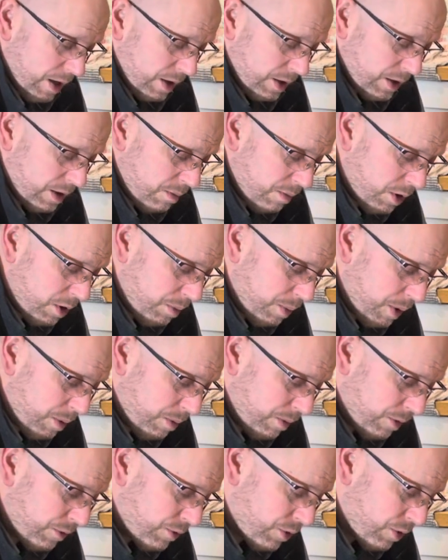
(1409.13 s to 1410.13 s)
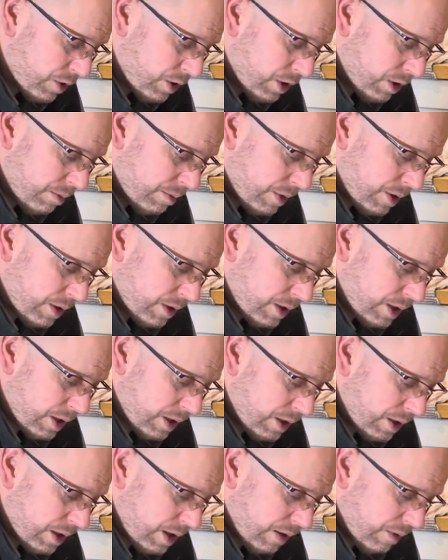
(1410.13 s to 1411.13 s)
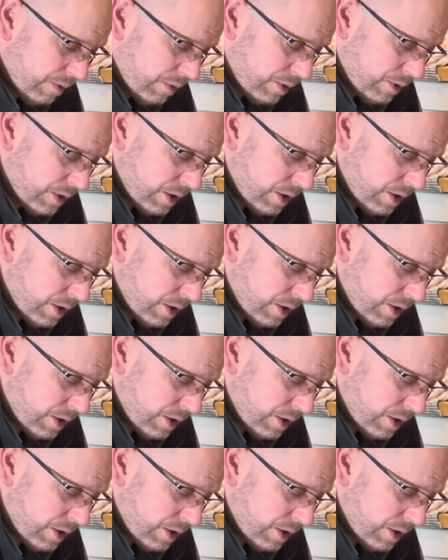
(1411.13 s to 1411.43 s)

Some of the people of Jerusalem therefore